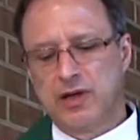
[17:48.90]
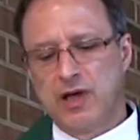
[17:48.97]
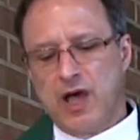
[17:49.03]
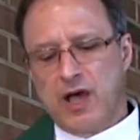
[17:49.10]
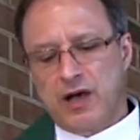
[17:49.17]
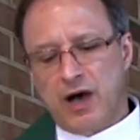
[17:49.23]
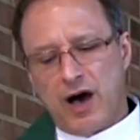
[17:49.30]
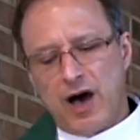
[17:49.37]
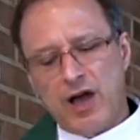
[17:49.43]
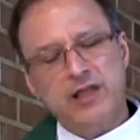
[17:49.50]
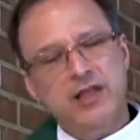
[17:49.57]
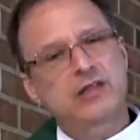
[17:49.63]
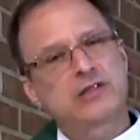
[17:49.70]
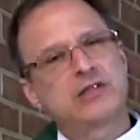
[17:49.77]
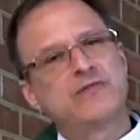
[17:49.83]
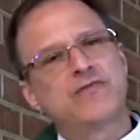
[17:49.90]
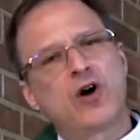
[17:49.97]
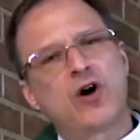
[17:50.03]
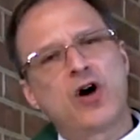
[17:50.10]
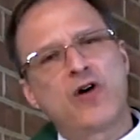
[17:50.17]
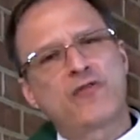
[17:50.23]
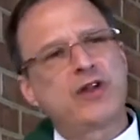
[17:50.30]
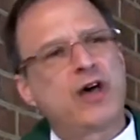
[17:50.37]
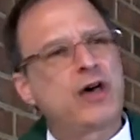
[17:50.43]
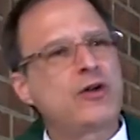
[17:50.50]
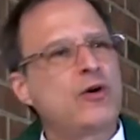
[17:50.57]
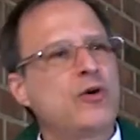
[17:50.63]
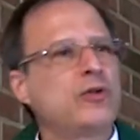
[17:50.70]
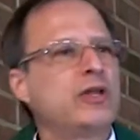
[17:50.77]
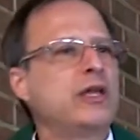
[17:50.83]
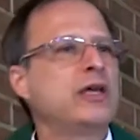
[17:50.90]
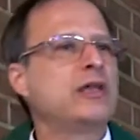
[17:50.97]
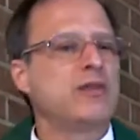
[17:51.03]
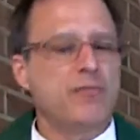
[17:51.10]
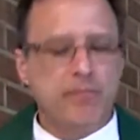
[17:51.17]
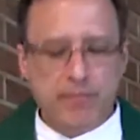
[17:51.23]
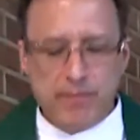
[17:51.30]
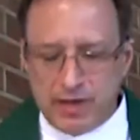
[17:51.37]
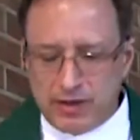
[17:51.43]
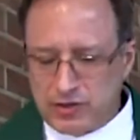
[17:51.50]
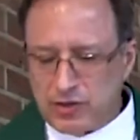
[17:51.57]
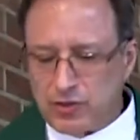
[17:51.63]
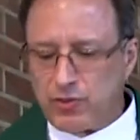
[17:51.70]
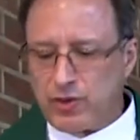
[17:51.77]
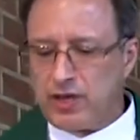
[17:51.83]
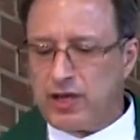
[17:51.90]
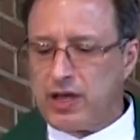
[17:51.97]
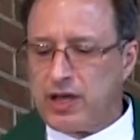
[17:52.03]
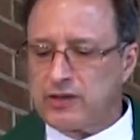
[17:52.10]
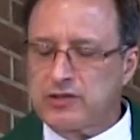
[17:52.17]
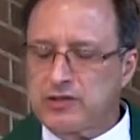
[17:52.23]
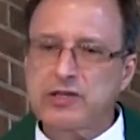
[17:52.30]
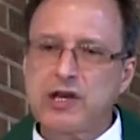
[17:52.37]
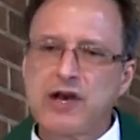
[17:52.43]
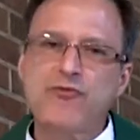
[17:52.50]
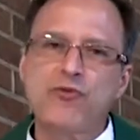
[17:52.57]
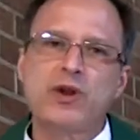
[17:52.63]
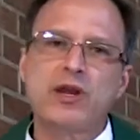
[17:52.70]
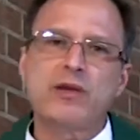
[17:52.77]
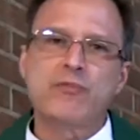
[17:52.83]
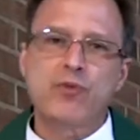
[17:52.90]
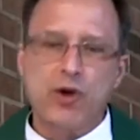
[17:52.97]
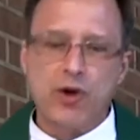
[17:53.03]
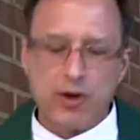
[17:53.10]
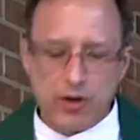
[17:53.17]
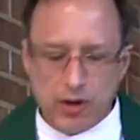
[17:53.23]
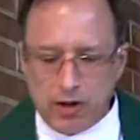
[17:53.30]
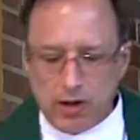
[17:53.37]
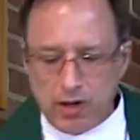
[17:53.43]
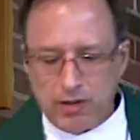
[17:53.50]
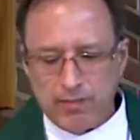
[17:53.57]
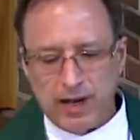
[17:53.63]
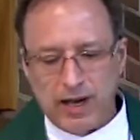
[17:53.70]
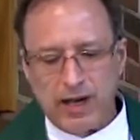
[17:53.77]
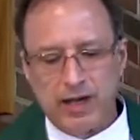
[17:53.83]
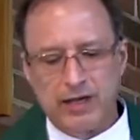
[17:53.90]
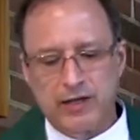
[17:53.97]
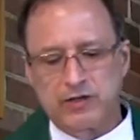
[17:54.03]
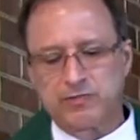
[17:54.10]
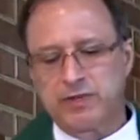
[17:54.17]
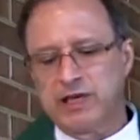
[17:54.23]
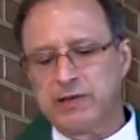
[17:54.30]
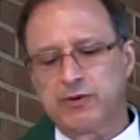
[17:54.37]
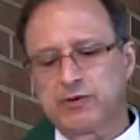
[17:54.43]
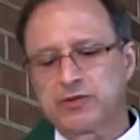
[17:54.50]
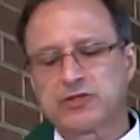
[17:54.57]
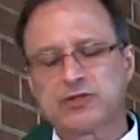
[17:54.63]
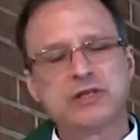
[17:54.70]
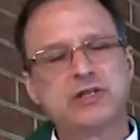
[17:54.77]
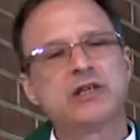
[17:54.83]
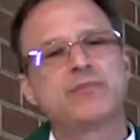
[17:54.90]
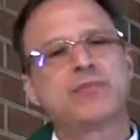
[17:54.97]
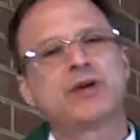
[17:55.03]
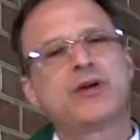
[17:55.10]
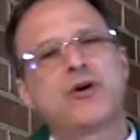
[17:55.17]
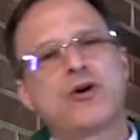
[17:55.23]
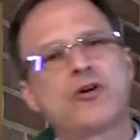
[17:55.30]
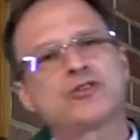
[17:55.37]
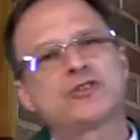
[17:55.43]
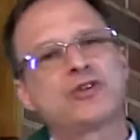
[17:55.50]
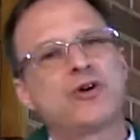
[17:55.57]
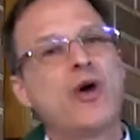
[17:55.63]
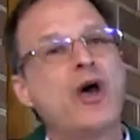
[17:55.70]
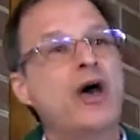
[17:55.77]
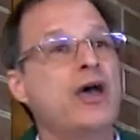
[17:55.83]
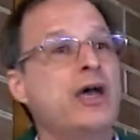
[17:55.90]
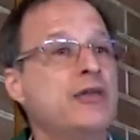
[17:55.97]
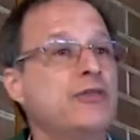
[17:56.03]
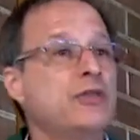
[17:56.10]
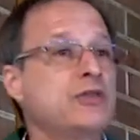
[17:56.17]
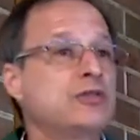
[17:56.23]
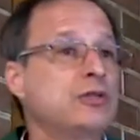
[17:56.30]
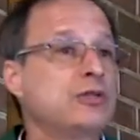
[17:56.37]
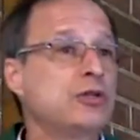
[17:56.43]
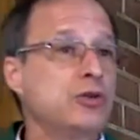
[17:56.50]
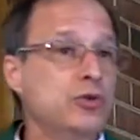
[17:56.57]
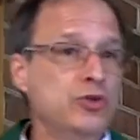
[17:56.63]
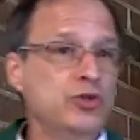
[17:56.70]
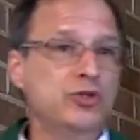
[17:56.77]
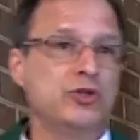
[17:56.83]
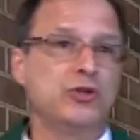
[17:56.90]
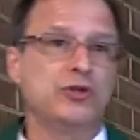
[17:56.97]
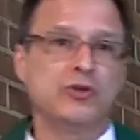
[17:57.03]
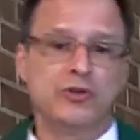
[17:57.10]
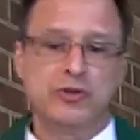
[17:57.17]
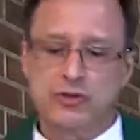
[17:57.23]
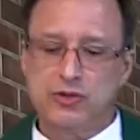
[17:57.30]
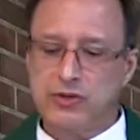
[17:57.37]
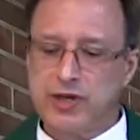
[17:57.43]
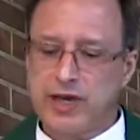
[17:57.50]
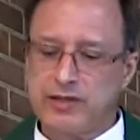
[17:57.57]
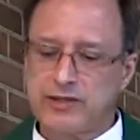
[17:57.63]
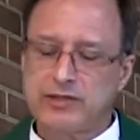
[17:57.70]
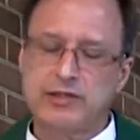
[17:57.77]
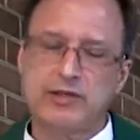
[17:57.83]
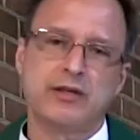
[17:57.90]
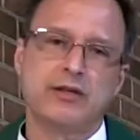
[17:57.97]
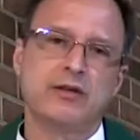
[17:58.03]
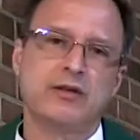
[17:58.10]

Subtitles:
God gets involved not only in the misery and suffering brought on by his people's sin, but also in the solution to that sin.